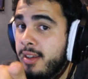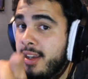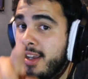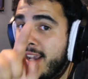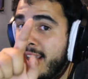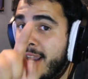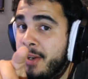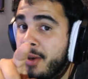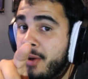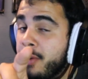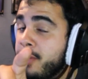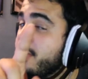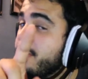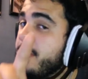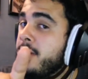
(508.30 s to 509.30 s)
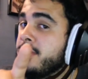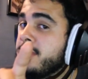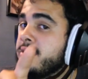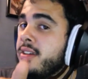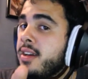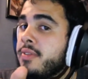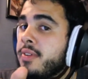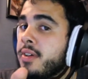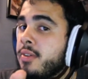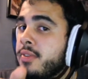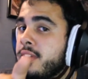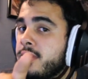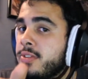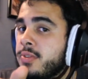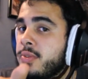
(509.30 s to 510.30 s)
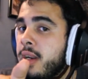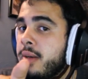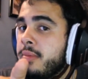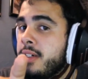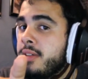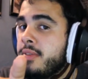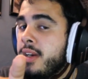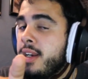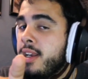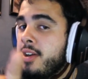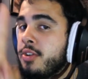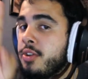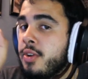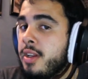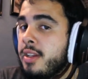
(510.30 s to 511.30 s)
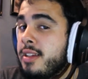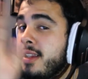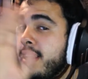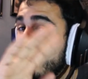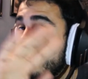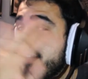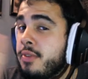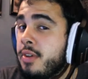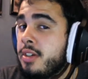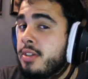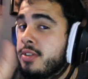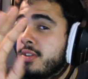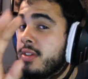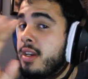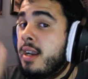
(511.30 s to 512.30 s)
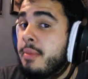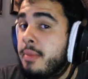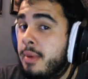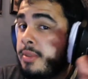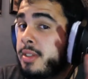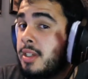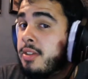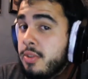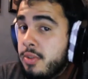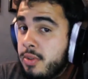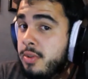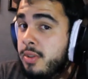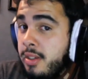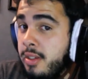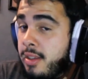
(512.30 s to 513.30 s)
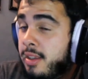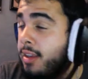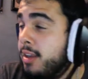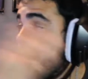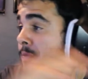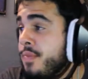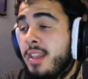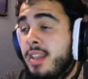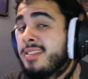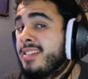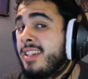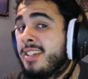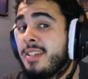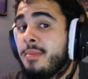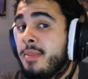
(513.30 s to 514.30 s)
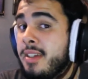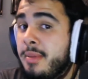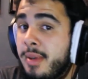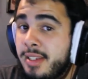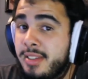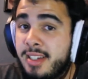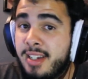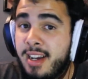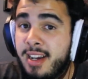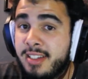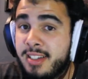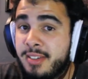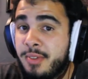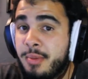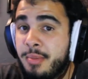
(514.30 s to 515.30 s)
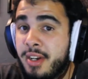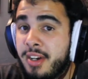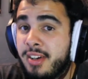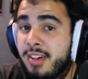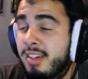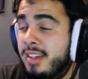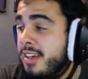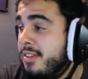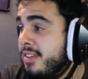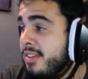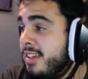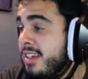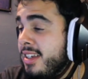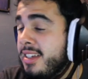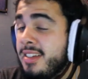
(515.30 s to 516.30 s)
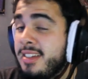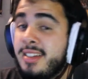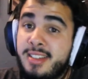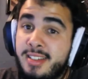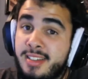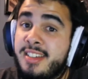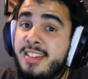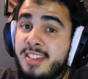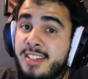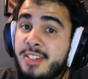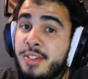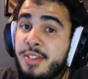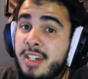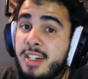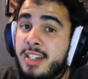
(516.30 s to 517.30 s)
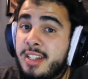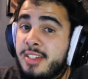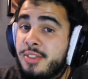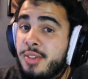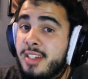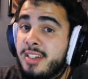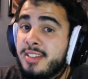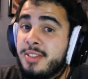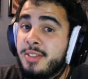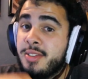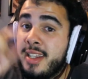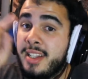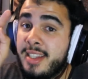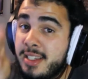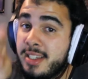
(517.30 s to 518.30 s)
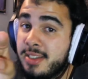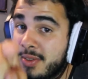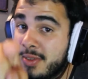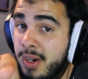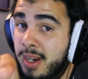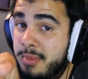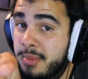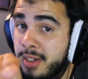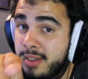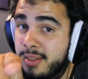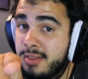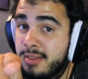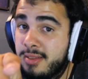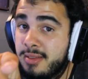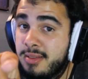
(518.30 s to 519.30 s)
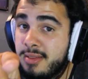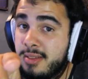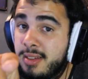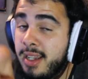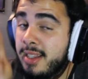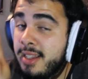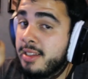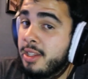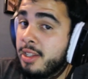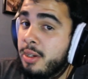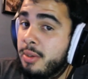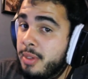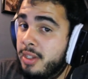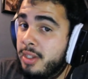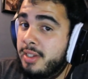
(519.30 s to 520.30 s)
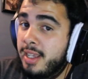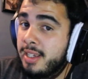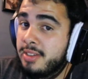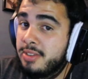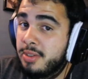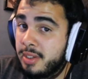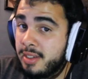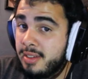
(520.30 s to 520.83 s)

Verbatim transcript: I know your mouse is hovering over the subscribe button right now and you're on the line. If you already subscribed, I'm telling you, do it. It's nothing but amazing content from here on out. You can enjoy it, so hit that subscribe button, hit the little bell next to it.